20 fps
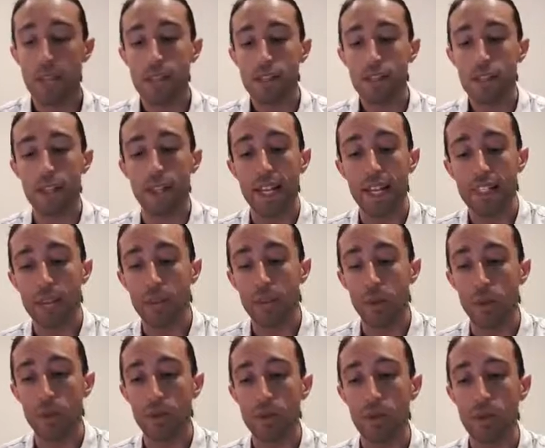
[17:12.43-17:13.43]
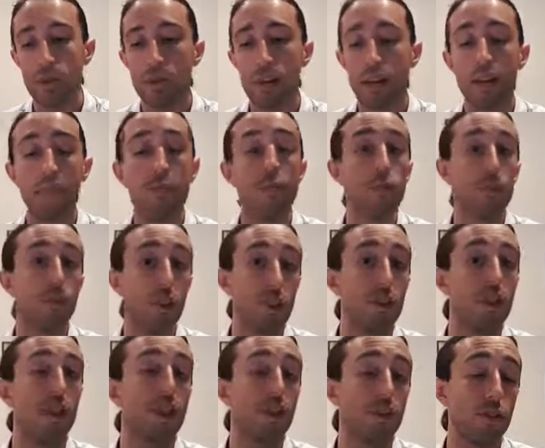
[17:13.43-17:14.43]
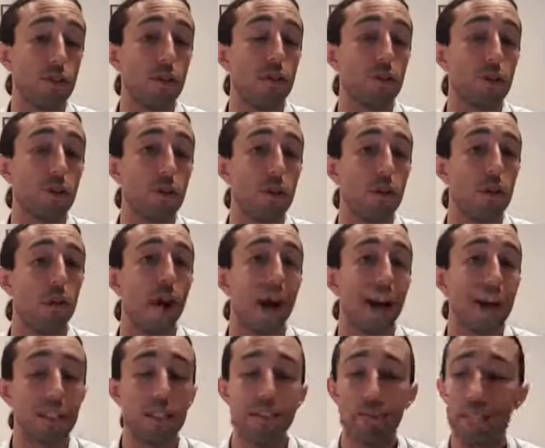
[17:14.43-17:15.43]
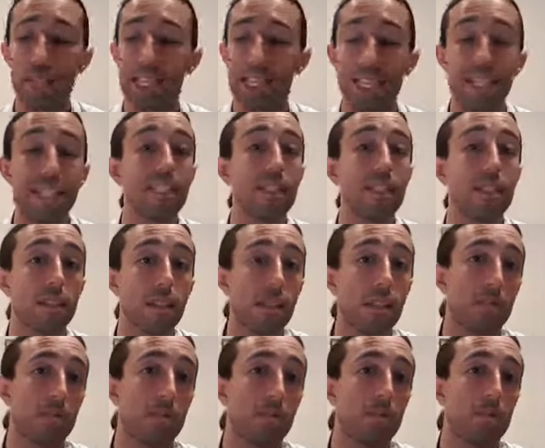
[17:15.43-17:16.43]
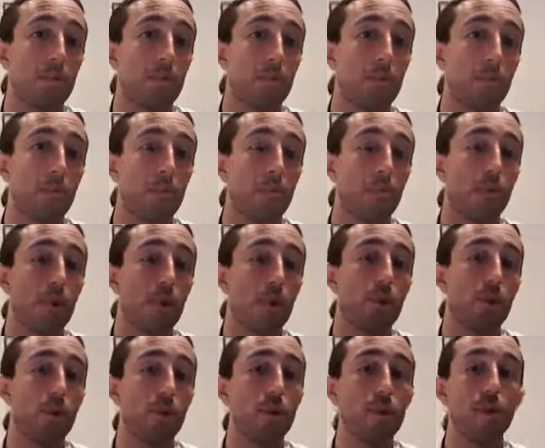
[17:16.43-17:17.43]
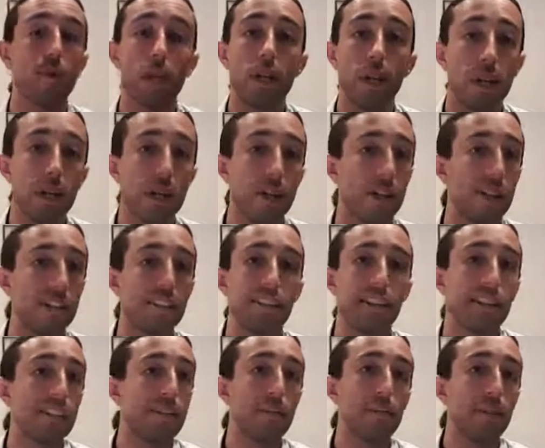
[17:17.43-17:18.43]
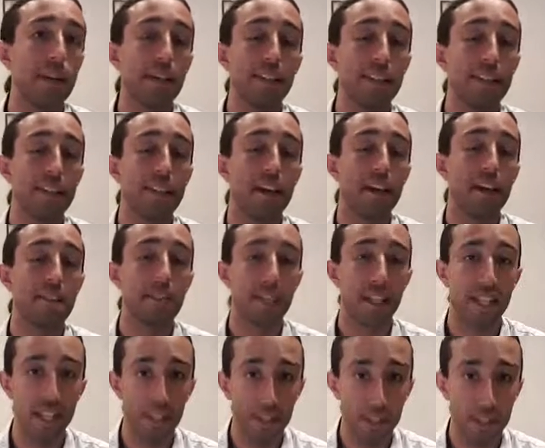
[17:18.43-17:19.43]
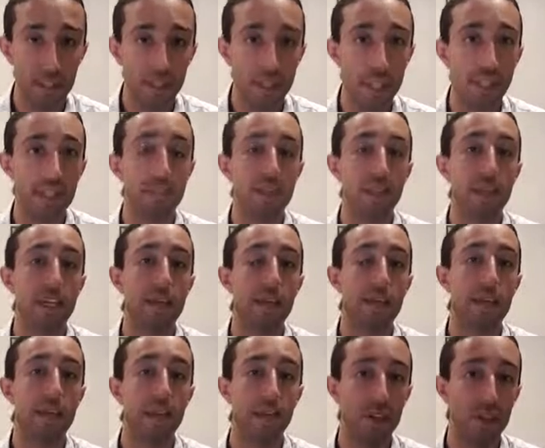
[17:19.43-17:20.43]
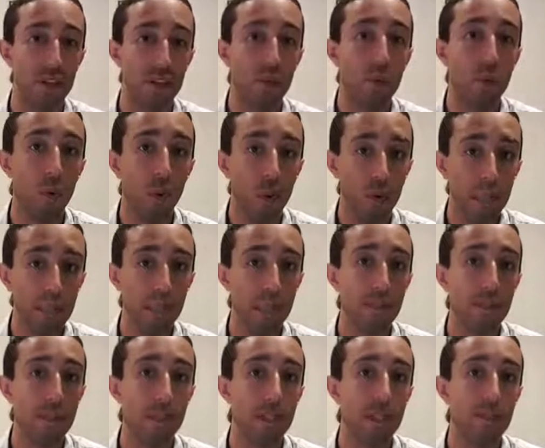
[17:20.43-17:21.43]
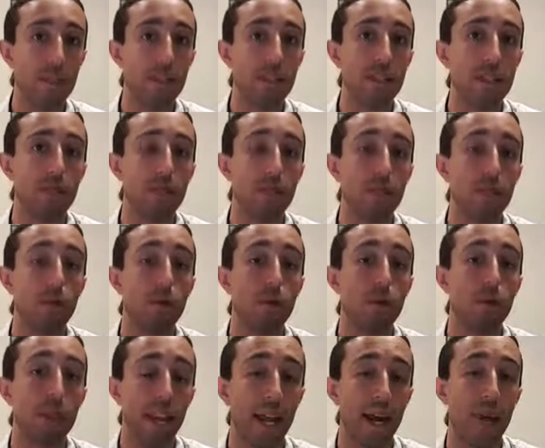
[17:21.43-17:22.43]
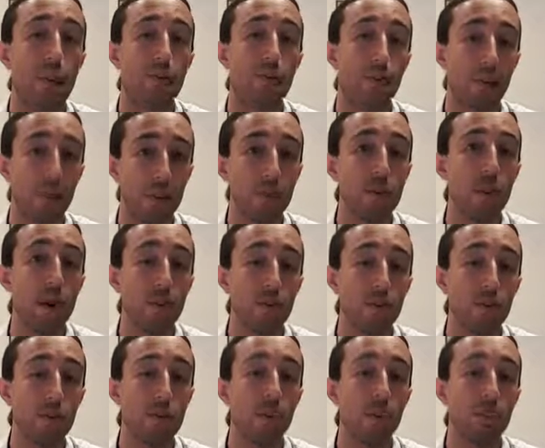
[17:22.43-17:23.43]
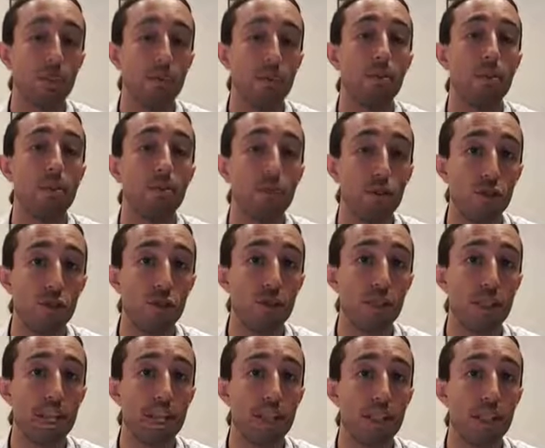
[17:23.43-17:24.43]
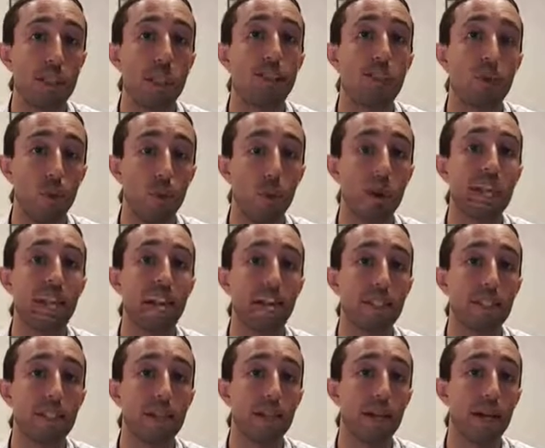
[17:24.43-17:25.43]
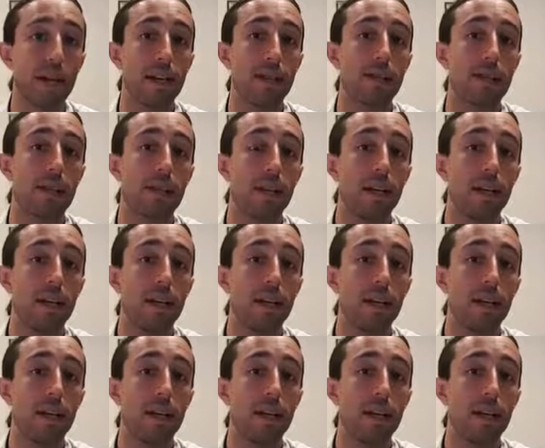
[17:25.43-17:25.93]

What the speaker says: So the next thing we're going to talk about, like things you can do more actively, is sleep. So as simple as it sounds, getting a good night's sleep, getting good quality sleep is something that will allow your immune system to be rejuvenated and to work at its best.